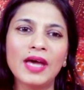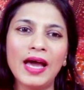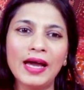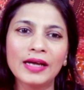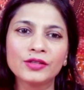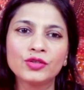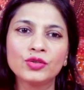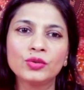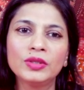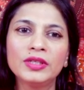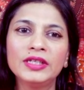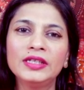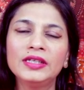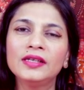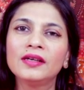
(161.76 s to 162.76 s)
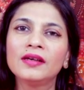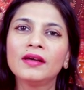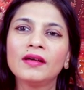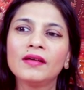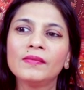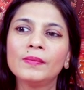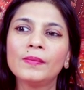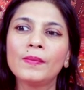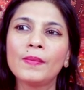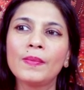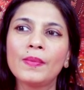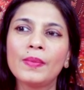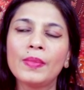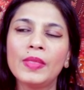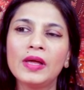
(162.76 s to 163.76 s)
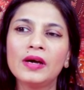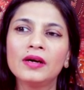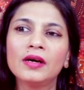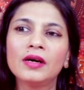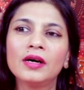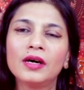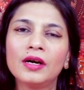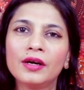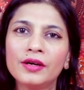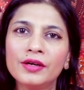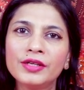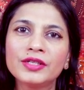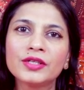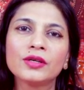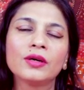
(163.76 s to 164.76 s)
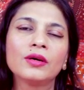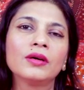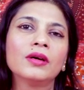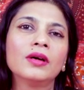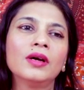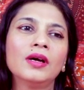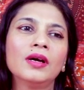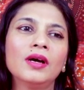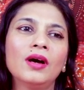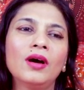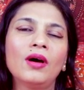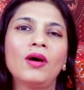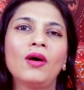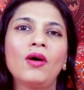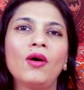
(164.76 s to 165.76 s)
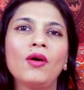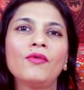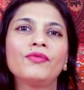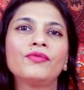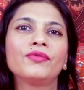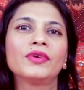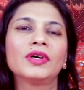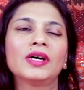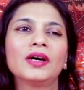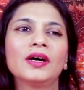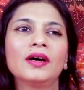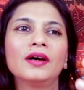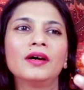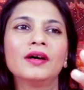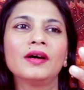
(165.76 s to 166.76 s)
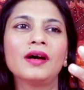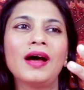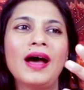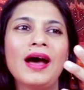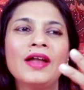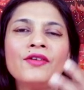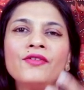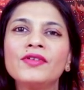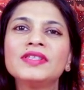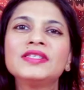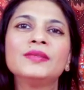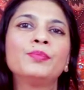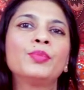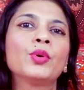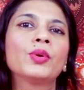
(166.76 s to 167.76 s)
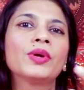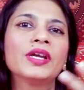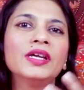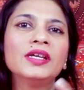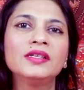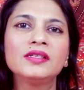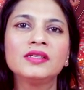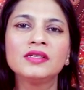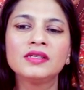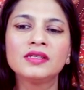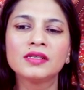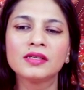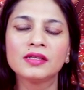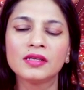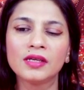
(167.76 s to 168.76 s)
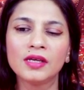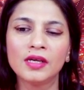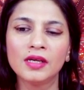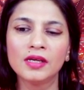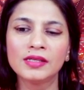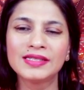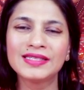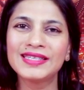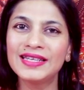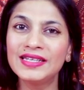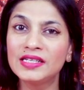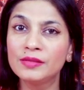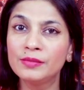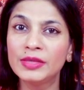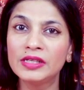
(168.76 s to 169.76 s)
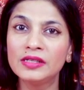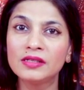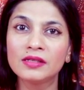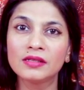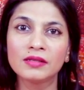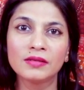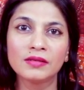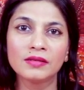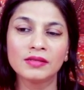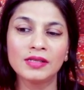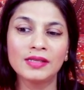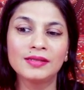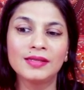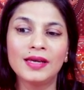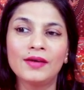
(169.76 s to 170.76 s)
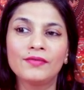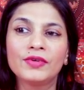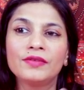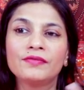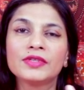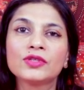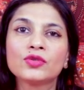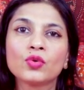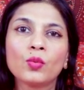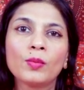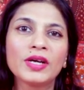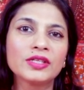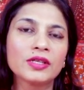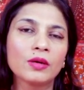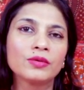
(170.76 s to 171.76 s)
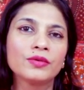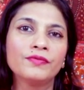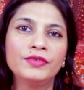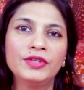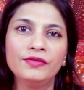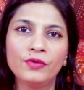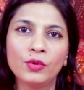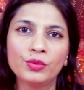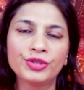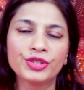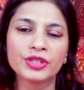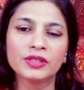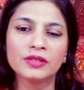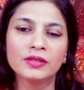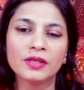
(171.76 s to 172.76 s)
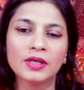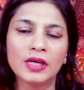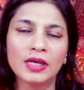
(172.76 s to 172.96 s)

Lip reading: actually the hurt of unreciprocated sentiment that they have given so much out of devotion.